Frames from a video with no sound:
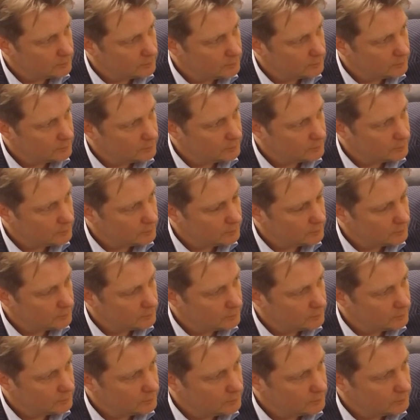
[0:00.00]

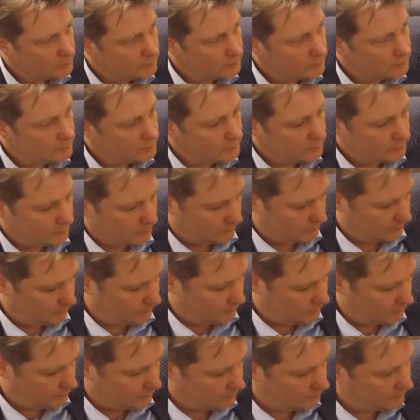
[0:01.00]

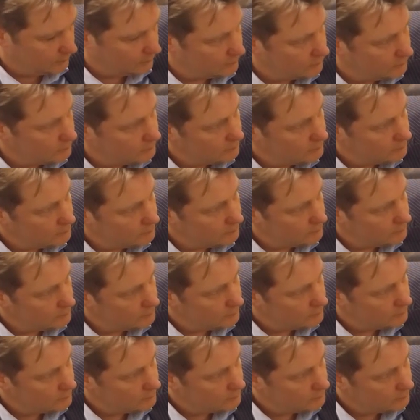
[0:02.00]

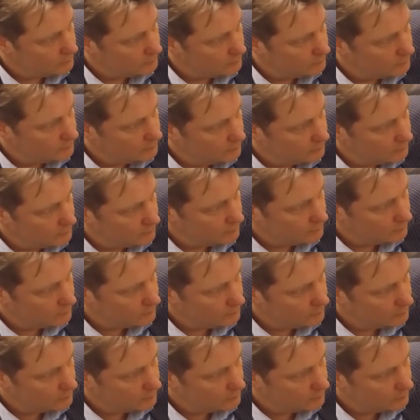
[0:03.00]
The person shown says nothing.